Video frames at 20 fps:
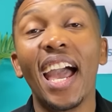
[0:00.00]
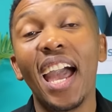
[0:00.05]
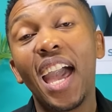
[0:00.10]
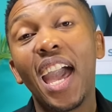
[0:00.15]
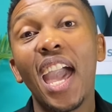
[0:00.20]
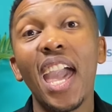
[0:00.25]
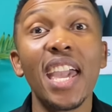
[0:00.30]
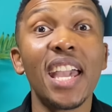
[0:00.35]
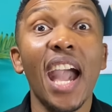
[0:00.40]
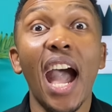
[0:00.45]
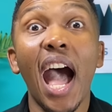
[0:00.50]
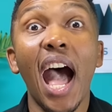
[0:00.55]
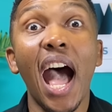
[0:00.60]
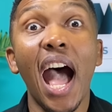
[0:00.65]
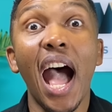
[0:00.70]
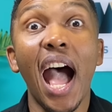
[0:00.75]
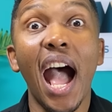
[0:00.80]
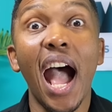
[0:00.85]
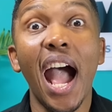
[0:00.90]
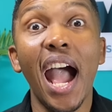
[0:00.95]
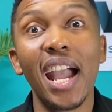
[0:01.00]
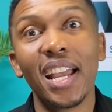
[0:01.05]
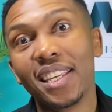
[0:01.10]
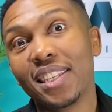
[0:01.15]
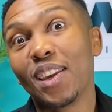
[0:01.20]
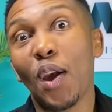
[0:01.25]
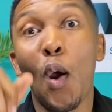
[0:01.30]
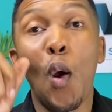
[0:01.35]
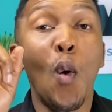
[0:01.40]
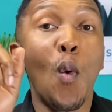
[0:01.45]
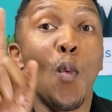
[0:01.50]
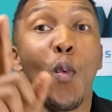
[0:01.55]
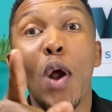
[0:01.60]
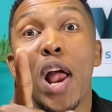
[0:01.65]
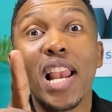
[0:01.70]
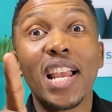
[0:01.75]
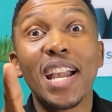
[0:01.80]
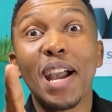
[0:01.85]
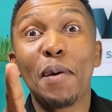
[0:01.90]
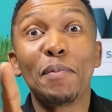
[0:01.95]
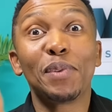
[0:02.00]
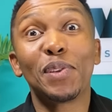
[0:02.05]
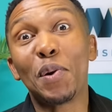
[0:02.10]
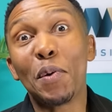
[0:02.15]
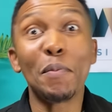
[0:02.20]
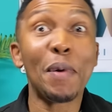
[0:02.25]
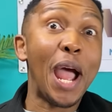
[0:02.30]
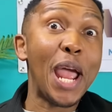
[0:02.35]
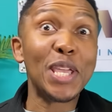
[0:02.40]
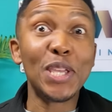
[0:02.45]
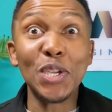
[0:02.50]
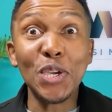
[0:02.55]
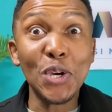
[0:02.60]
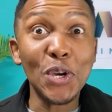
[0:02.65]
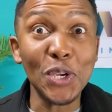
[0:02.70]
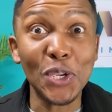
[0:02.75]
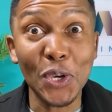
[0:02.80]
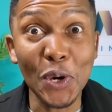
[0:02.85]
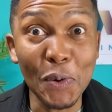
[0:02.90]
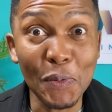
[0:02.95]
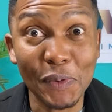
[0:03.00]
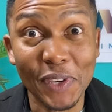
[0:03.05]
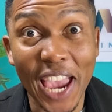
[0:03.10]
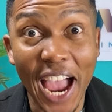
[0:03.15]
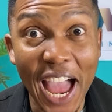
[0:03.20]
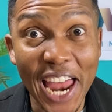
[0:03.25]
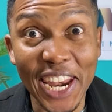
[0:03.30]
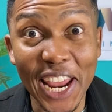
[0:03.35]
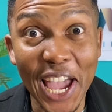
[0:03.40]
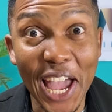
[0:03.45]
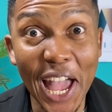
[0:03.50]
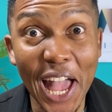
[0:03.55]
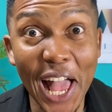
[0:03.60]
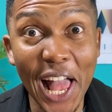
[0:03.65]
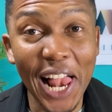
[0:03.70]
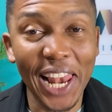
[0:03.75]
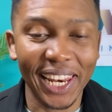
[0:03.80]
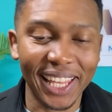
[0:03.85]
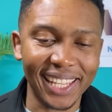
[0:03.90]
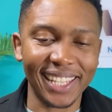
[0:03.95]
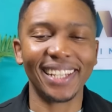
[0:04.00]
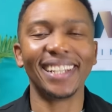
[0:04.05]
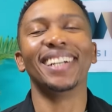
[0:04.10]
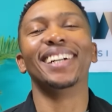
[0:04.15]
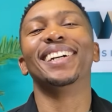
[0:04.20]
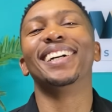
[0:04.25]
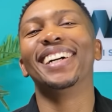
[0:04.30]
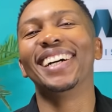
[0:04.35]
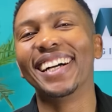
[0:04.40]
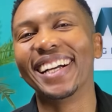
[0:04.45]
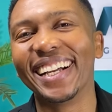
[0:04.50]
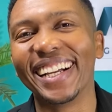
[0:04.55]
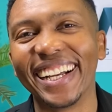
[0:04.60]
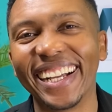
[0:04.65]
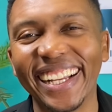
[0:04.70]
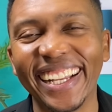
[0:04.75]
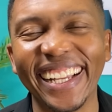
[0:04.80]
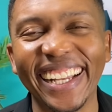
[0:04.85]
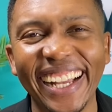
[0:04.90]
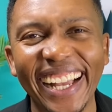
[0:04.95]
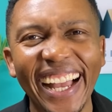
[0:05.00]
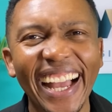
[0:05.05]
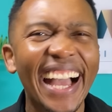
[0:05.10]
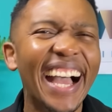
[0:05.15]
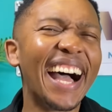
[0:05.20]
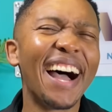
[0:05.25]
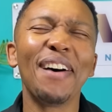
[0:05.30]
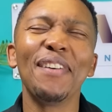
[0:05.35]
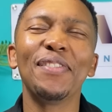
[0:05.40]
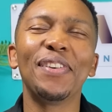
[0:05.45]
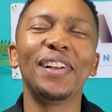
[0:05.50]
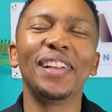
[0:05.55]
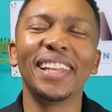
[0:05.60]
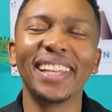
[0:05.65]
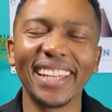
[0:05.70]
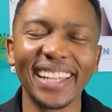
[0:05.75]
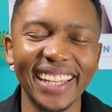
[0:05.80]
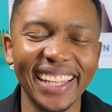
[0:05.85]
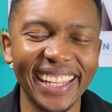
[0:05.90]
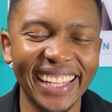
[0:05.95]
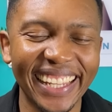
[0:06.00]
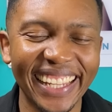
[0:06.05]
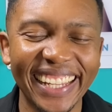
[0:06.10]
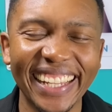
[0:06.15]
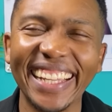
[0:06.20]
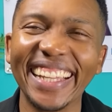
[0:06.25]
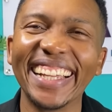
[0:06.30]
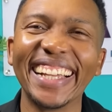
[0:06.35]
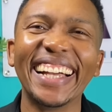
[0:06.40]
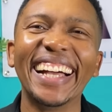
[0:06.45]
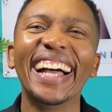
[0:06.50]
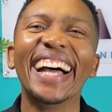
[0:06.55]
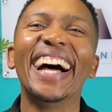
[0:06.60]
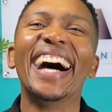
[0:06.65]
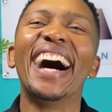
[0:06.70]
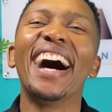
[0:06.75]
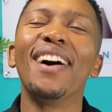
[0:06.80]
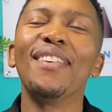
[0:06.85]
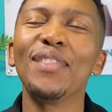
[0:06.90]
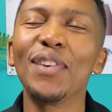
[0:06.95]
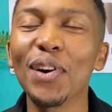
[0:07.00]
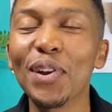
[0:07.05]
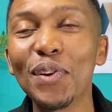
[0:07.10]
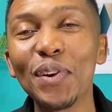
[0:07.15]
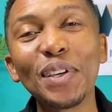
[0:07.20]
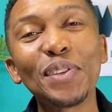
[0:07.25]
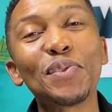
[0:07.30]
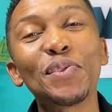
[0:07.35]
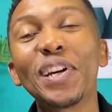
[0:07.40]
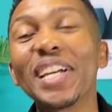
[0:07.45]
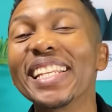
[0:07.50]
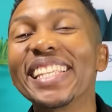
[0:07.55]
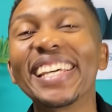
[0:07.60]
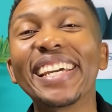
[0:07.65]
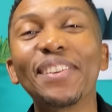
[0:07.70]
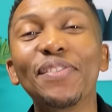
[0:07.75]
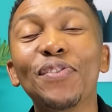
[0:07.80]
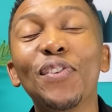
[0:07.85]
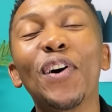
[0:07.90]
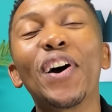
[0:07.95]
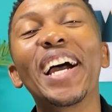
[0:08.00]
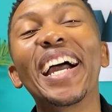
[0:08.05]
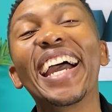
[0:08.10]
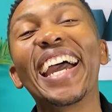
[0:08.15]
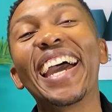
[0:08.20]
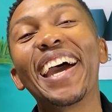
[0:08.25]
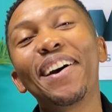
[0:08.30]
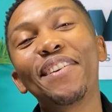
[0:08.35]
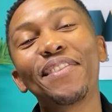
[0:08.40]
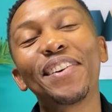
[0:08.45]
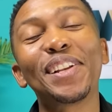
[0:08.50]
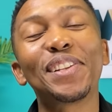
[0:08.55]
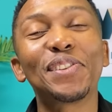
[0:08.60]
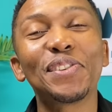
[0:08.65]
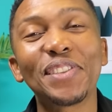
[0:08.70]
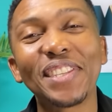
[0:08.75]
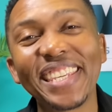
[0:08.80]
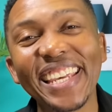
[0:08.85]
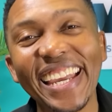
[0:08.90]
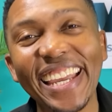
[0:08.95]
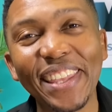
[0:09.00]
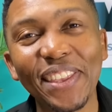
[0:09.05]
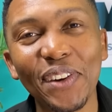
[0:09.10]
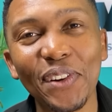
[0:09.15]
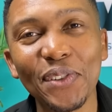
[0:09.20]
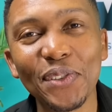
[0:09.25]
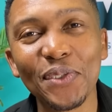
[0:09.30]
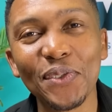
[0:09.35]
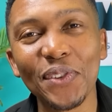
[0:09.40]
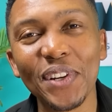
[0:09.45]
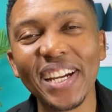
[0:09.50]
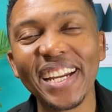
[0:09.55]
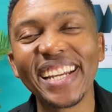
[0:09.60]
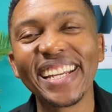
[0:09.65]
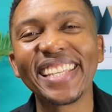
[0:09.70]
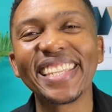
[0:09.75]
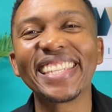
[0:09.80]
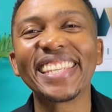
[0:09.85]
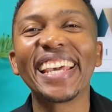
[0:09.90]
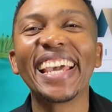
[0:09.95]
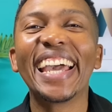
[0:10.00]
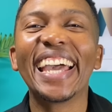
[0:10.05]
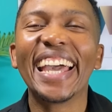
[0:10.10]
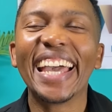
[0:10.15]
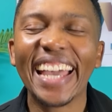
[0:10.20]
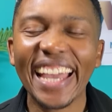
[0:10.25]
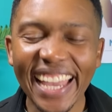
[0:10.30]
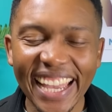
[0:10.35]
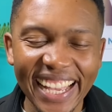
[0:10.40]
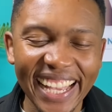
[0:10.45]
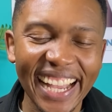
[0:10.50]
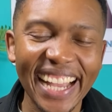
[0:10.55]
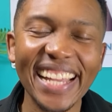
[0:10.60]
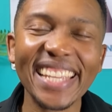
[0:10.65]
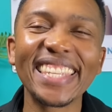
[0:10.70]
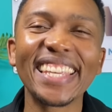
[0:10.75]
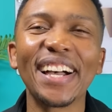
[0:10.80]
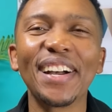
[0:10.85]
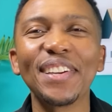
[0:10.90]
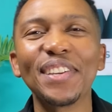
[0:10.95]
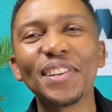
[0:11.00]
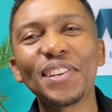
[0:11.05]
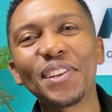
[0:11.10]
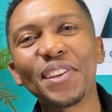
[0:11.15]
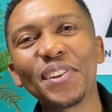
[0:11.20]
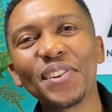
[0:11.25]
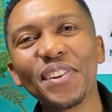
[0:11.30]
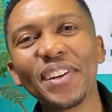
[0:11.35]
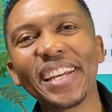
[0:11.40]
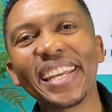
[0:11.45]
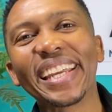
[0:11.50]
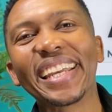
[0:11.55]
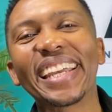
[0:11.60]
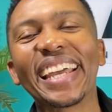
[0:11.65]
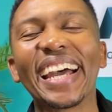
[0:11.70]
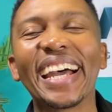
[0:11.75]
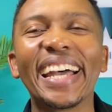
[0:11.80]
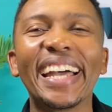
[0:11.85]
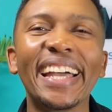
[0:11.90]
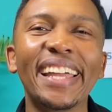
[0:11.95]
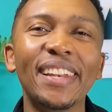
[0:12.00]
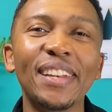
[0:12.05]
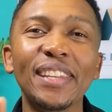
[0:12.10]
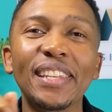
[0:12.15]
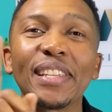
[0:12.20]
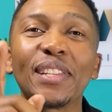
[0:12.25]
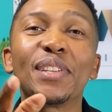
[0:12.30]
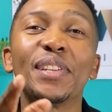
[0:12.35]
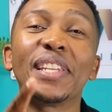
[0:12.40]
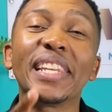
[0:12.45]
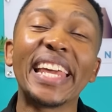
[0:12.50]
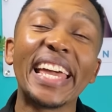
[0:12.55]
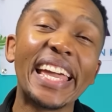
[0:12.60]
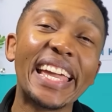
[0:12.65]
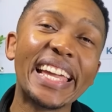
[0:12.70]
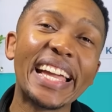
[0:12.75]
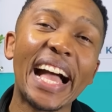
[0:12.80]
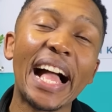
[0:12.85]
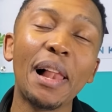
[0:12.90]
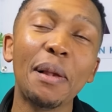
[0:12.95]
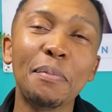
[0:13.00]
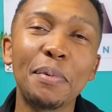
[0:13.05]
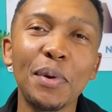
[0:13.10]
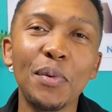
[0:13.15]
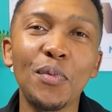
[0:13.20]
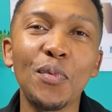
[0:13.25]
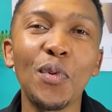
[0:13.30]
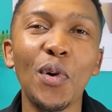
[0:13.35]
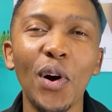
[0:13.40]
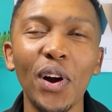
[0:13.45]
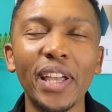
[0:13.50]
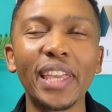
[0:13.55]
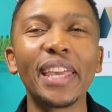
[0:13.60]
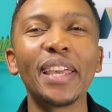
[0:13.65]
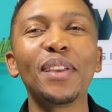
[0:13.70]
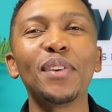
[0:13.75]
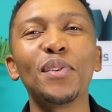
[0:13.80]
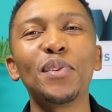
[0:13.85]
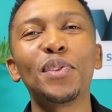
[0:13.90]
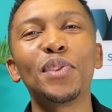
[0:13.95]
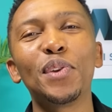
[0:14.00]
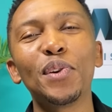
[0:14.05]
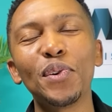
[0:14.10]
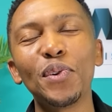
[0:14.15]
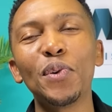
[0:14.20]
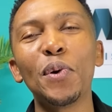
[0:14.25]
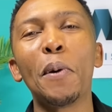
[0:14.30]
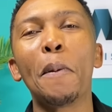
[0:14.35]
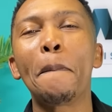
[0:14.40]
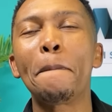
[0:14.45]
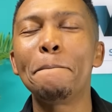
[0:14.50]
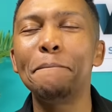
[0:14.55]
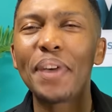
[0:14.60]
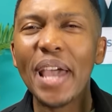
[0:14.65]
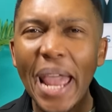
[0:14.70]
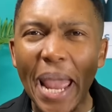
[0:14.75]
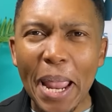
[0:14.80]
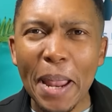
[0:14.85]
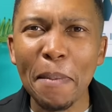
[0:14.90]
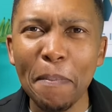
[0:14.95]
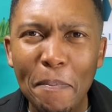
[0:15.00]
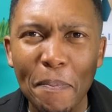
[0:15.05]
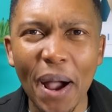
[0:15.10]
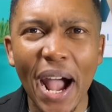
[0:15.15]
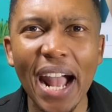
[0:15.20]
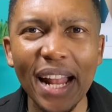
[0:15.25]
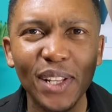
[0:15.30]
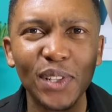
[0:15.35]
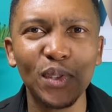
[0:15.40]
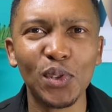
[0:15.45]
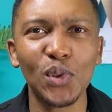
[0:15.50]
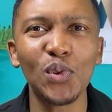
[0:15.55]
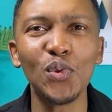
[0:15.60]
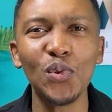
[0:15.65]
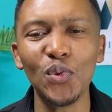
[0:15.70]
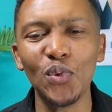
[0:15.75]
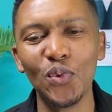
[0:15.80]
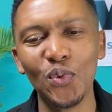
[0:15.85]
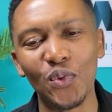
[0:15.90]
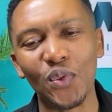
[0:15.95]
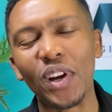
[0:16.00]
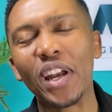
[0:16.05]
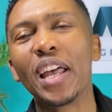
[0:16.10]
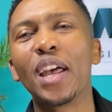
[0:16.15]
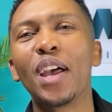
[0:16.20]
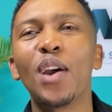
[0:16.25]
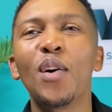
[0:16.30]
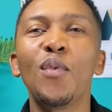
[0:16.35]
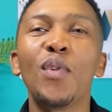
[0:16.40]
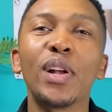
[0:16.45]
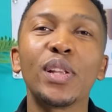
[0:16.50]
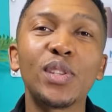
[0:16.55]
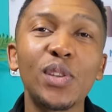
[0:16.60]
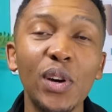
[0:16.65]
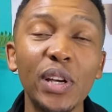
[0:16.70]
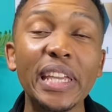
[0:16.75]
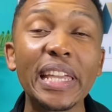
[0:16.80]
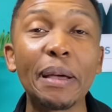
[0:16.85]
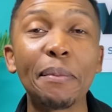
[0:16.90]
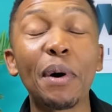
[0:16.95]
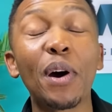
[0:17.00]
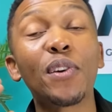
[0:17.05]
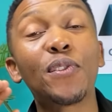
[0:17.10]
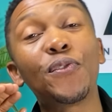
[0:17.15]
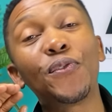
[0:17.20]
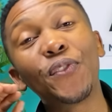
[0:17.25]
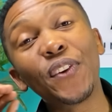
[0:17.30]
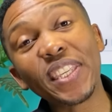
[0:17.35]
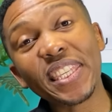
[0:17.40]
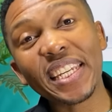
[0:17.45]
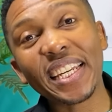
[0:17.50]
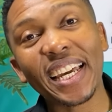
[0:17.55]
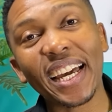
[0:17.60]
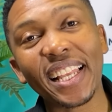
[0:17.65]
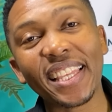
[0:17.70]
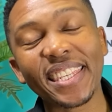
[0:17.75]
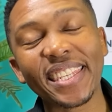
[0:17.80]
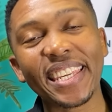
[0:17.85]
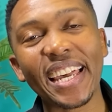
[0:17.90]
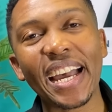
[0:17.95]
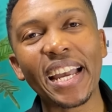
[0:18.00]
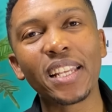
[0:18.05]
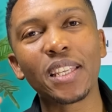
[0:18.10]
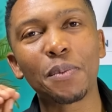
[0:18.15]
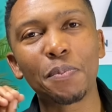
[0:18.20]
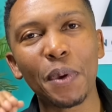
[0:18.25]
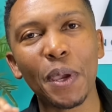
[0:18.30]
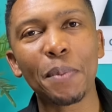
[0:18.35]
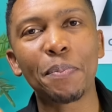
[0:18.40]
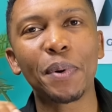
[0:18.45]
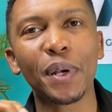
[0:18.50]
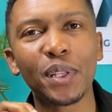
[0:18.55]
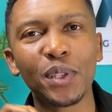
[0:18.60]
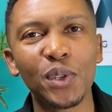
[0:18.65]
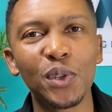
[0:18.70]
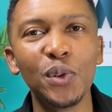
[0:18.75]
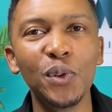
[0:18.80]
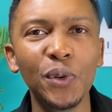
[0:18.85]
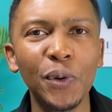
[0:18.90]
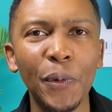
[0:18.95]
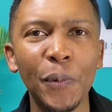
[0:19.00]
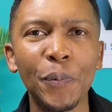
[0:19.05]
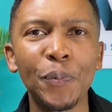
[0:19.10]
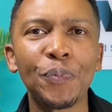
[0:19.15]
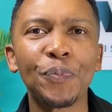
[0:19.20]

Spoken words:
Hey guys, welcome to my YouTube channel. I've always waited forever to say those words. Hey guys, how you doing? And today I'll be walking you through paper 2. We're talking about physical science paper 2.